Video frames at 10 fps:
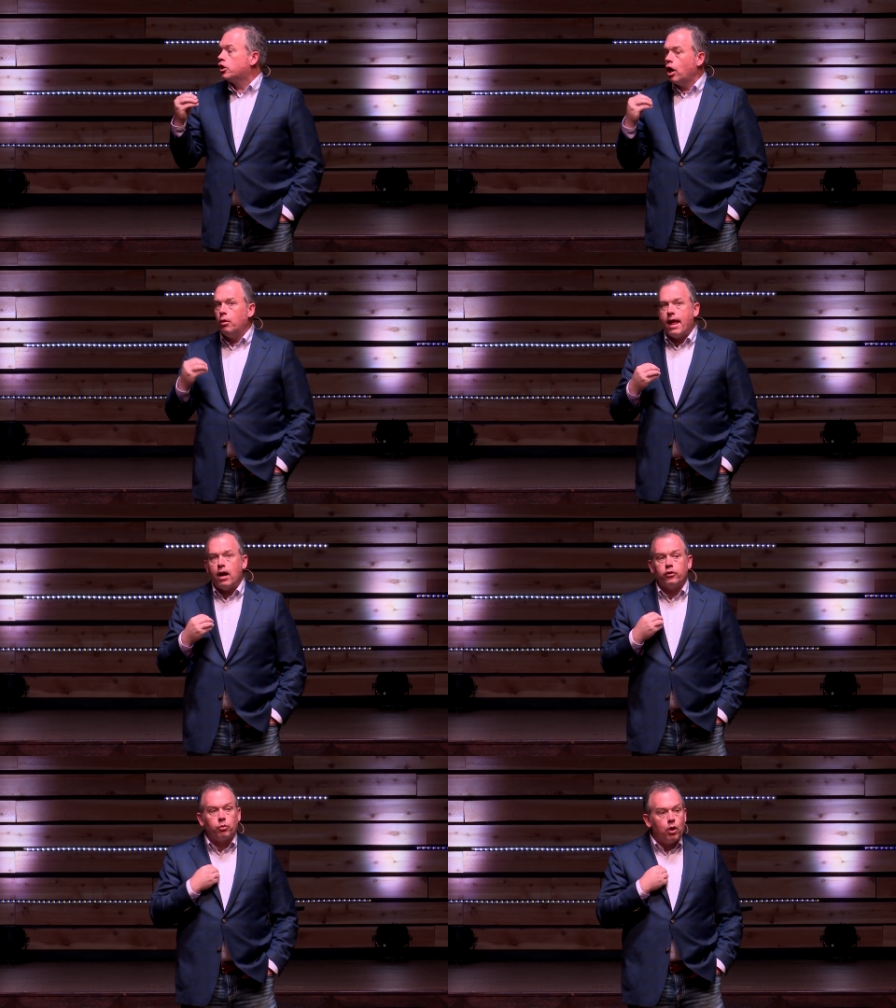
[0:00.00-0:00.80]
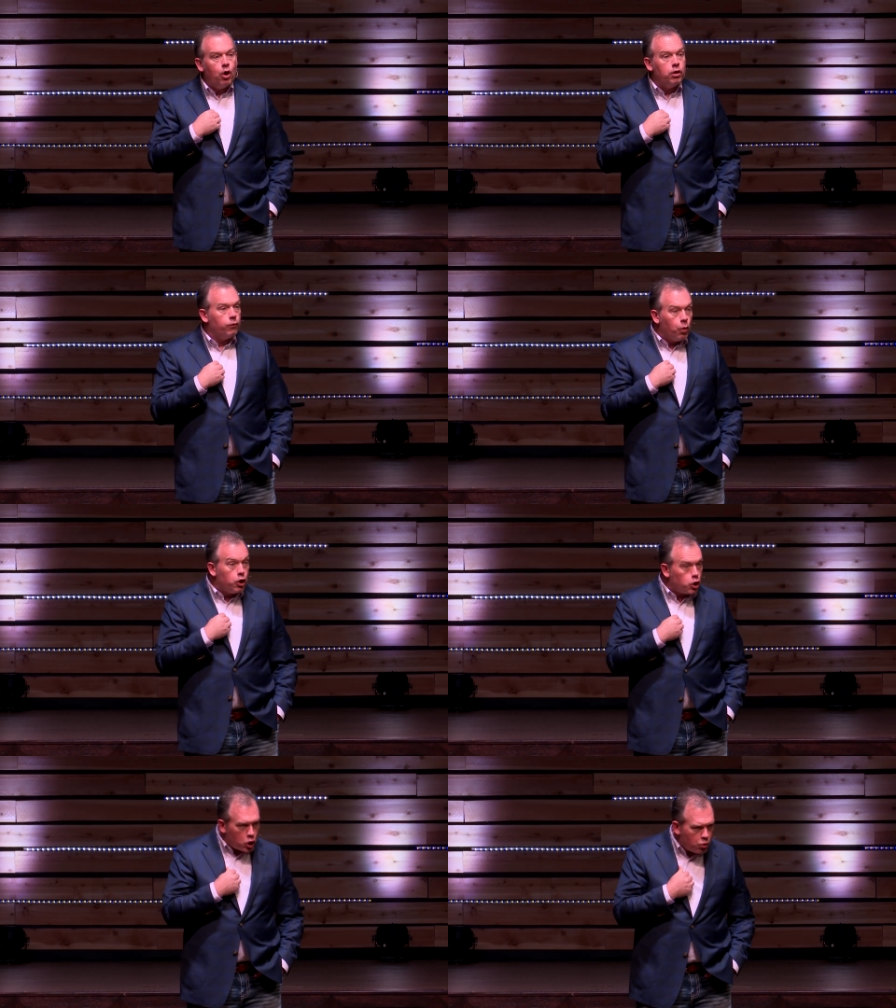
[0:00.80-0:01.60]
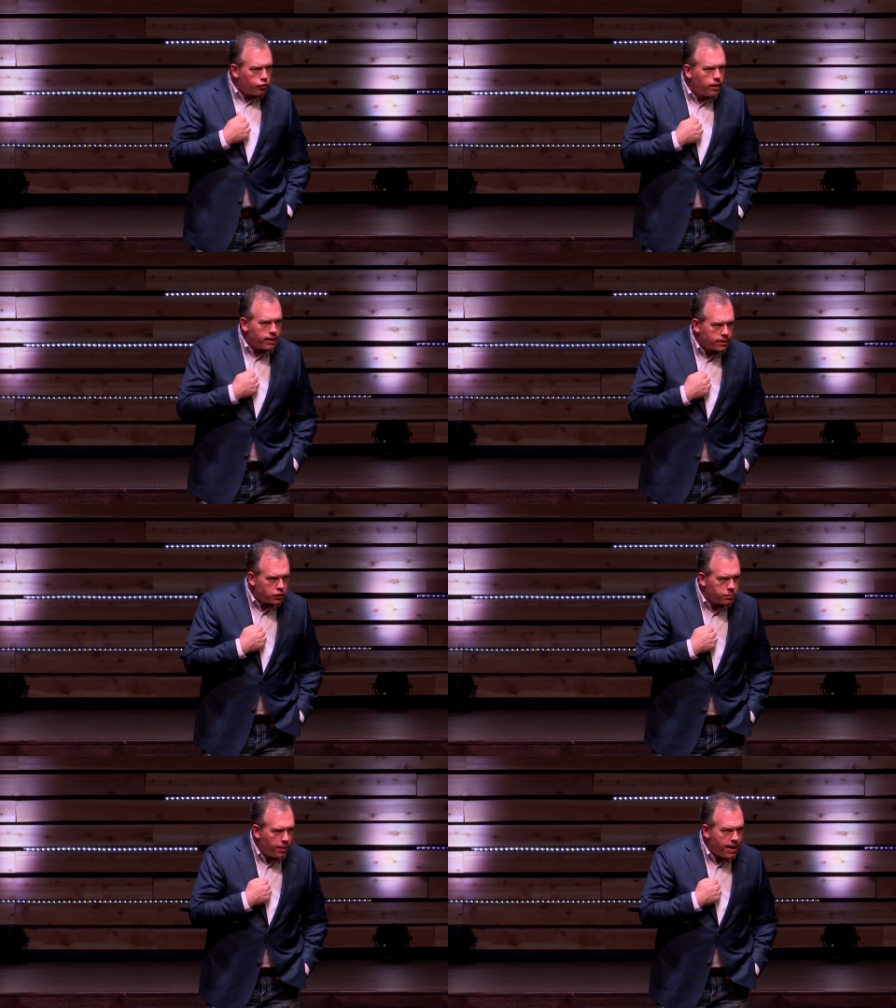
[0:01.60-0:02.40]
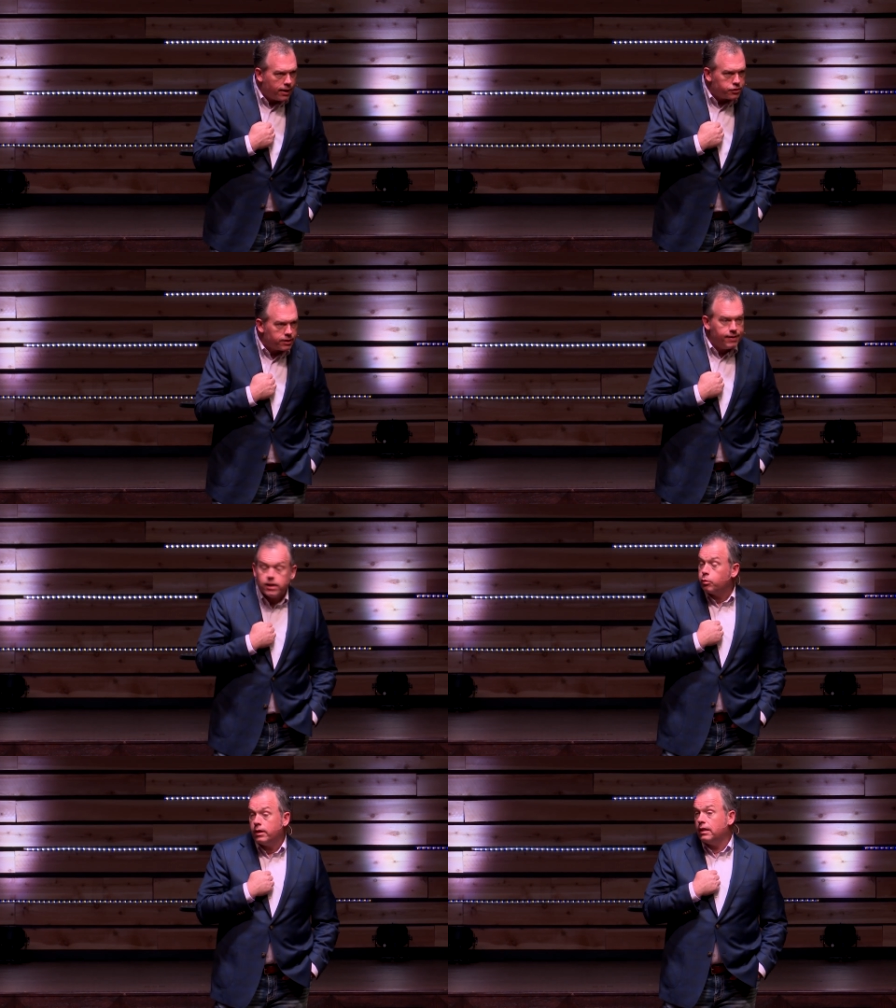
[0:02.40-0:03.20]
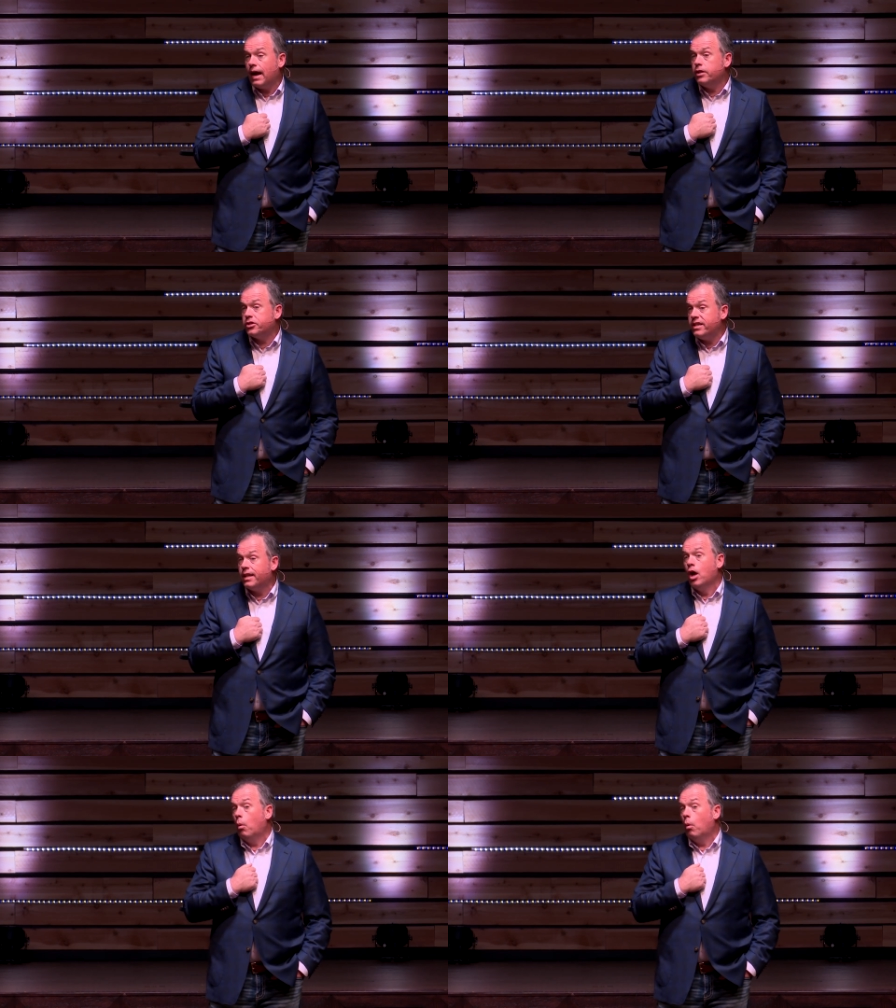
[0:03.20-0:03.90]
go down the road of what you think is best. And that's what Elijah did.